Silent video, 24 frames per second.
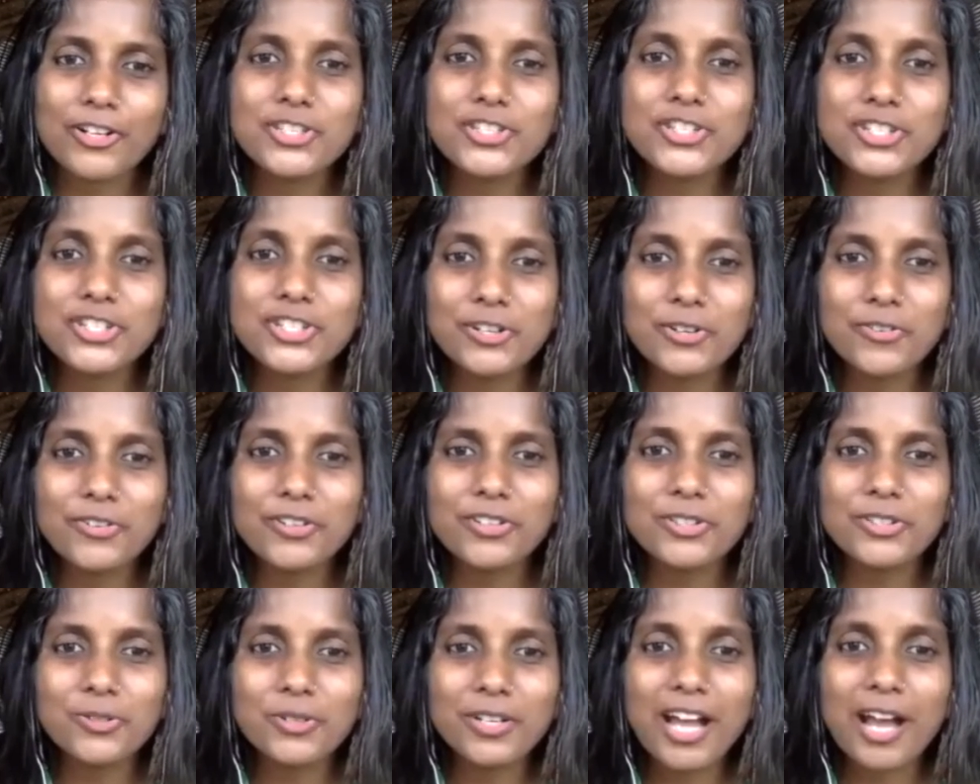children
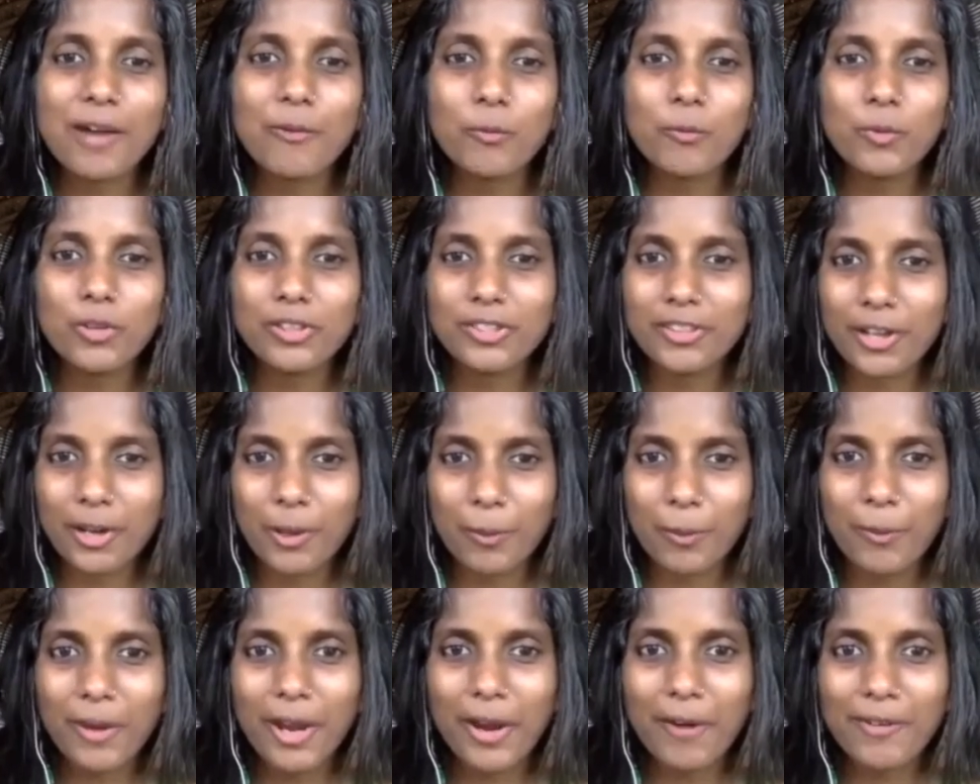to come with their
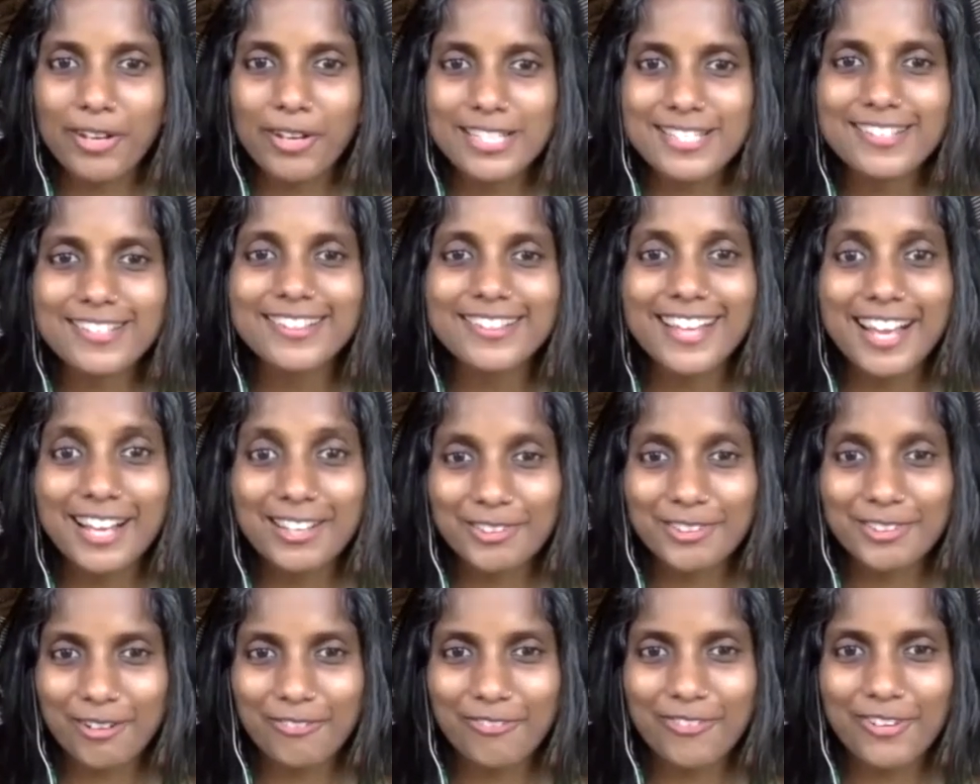parents in
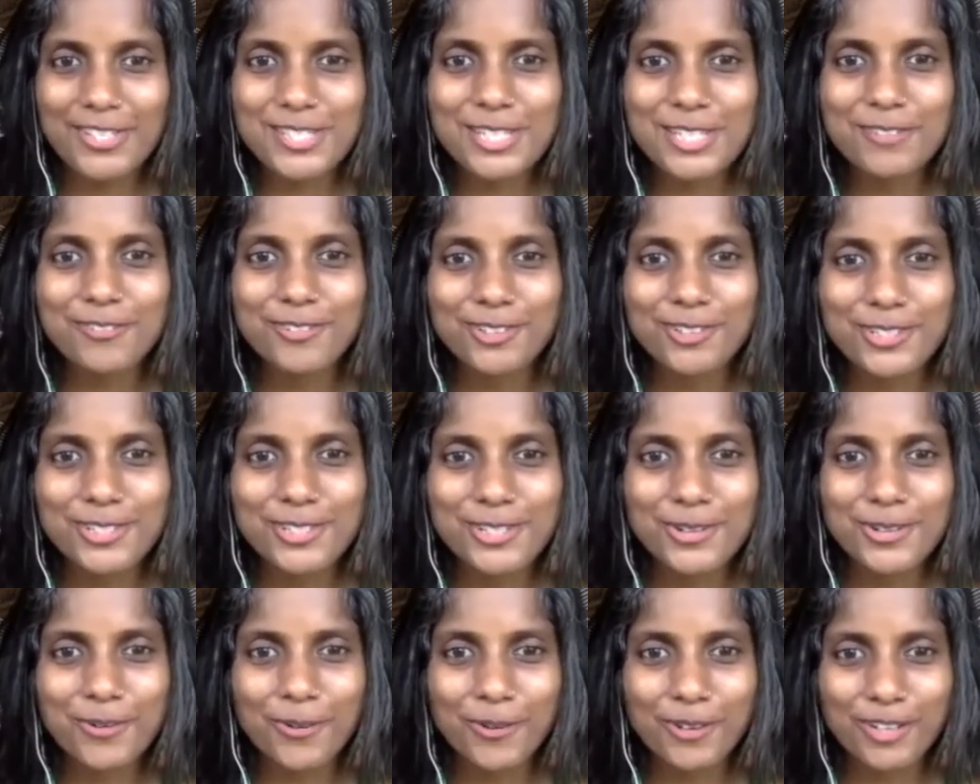Tantra festivals
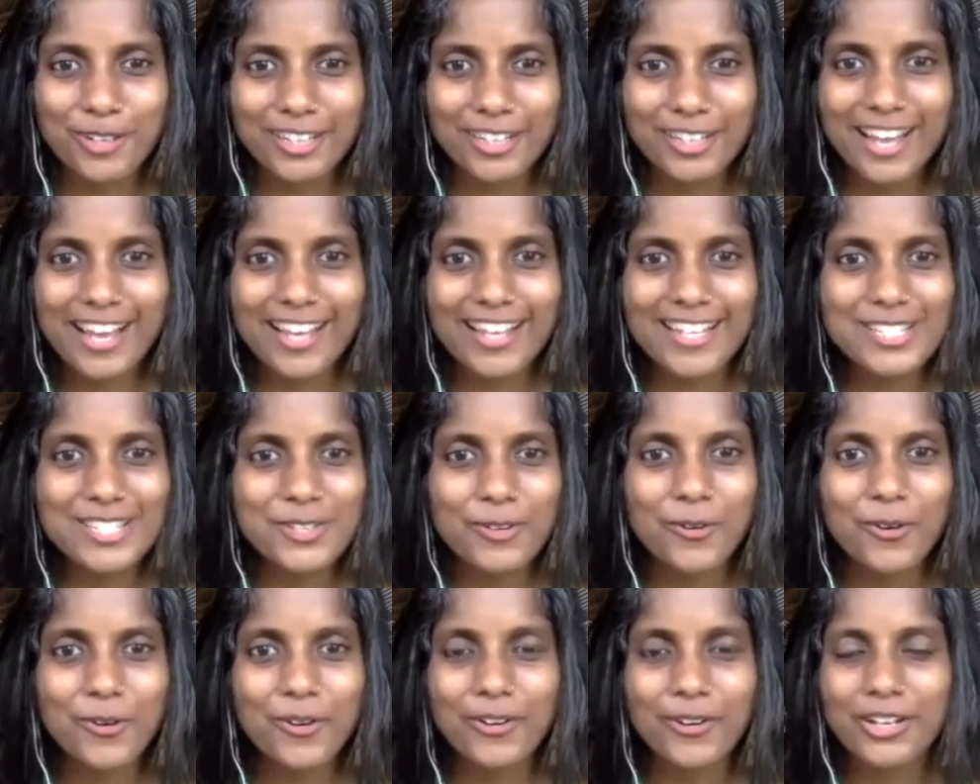you organized
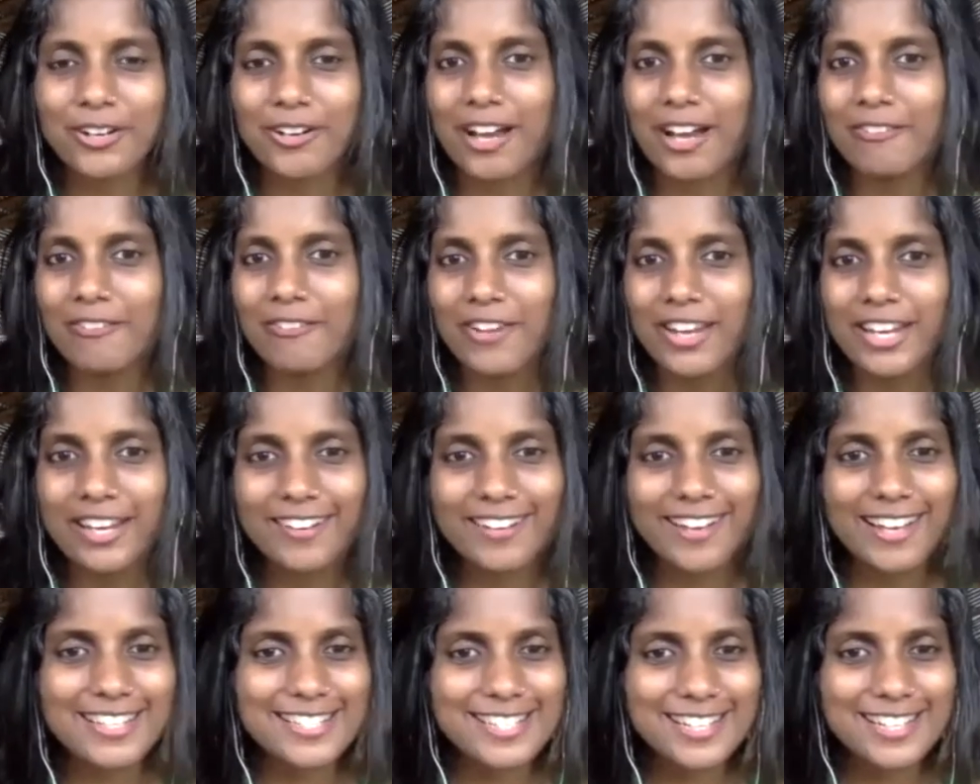or Awaken
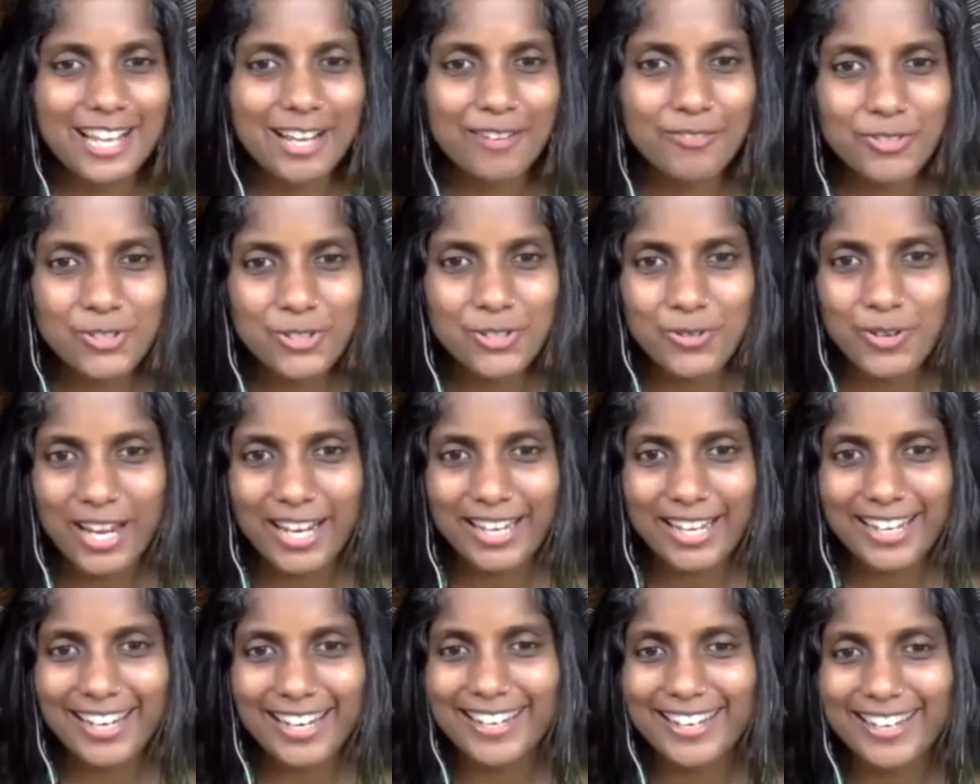as Love
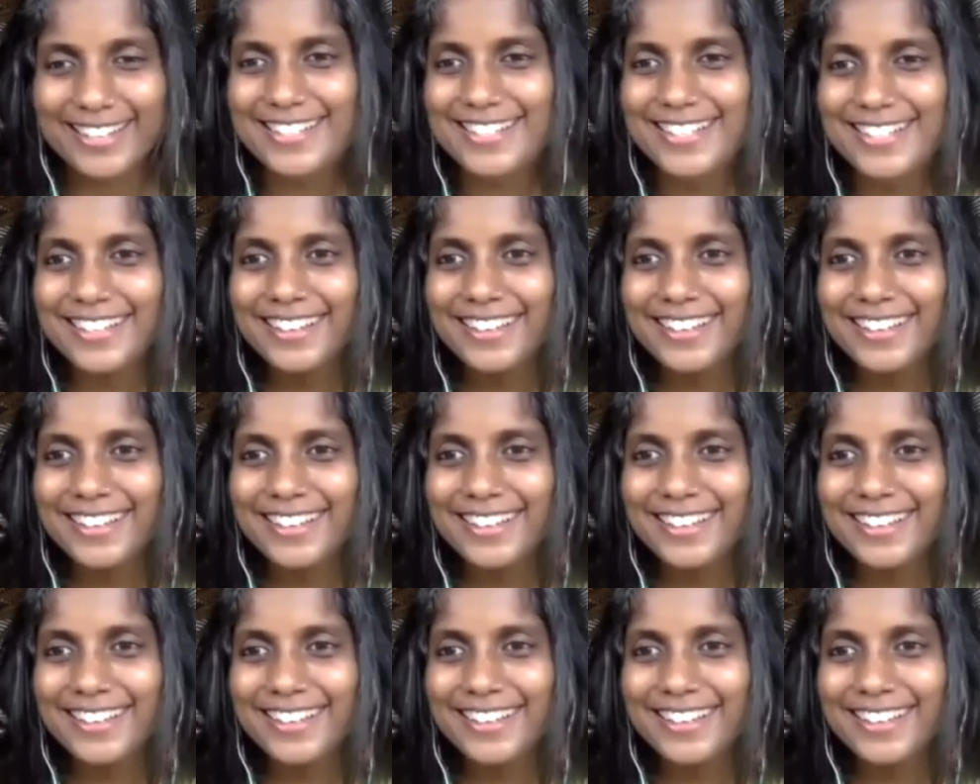trainings?